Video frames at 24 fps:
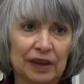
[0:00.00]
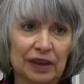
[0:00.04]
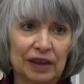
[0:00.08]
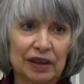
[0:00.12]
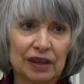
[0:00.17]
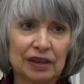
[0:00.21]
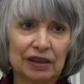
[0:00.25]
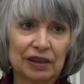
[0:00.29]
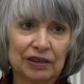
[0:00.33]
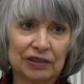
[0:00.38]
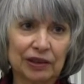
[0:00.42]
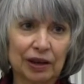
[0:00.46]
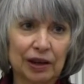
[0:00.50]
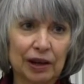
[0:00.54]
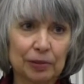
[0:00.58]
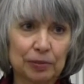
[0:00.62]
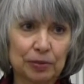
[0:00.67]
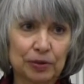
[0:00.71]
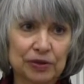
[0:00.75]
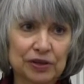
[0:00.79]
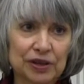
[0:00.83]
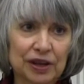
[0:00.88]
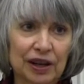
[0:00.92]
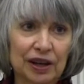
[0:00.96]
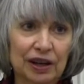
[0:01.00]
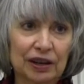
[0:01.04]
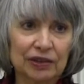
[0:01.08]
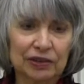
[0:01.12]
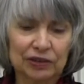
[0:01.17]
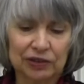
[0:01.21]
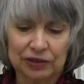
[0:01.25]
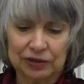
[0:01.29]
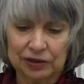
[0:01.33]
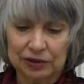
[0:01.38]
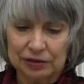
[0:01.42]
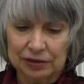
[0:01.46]
in this
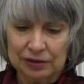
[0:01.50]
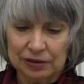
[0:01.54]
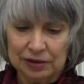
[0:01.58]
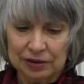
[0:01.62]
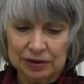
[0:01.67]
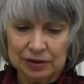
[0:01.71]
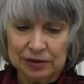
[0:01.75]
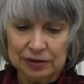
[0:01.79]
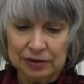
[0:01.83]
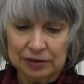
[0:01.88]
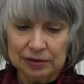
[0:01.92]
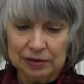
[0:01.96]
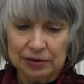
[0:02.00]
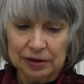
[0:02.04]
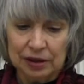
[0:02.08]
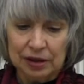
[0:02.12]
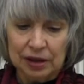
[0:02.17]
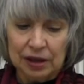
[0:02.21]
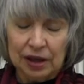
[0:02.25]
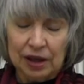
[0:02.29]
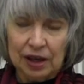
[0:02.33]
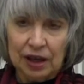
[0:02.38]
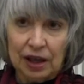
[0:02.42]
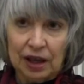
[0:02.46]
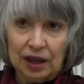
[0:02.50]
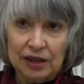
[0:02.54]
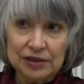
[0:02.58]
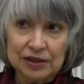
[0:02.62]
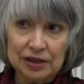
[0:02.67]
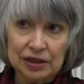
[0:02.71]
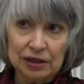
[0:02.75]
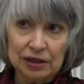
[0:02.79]
hypertext. As the